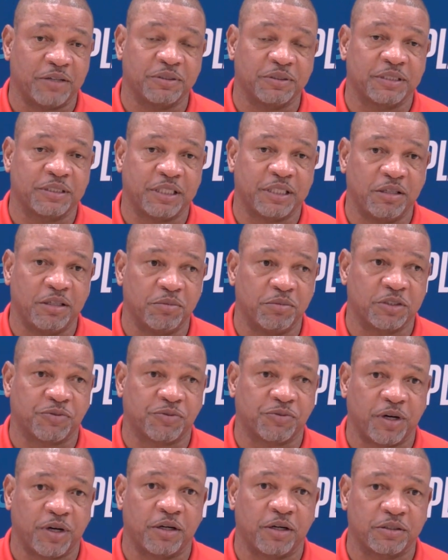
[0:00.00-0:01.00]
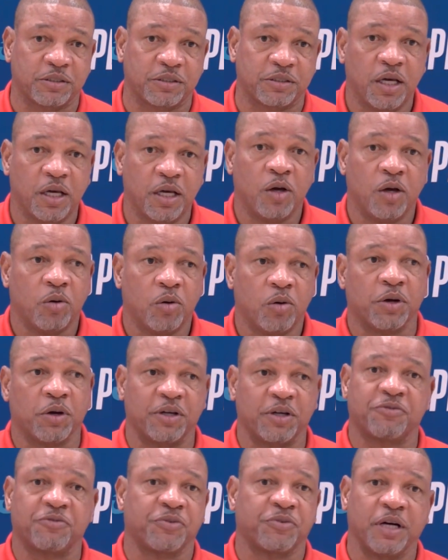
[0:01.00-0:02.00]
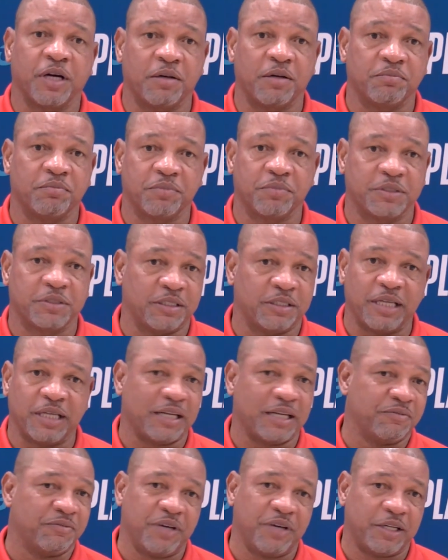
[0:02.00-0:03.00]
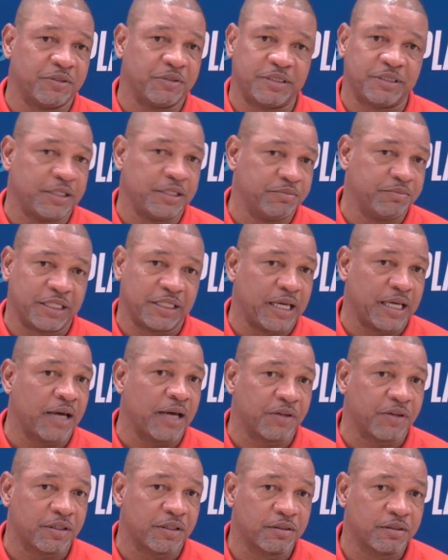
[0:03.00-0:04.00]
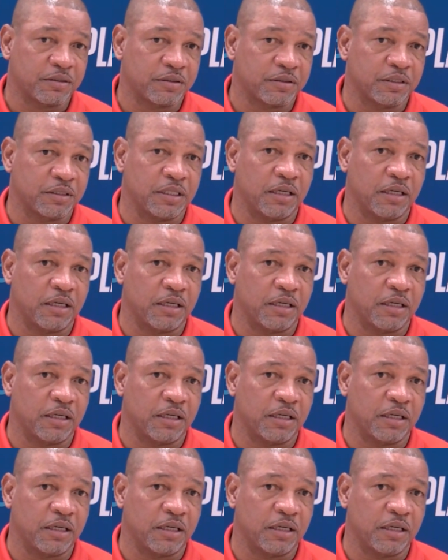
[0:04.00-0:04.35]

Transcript: a veteran team as far as where they're from, but they're not a veteran team together.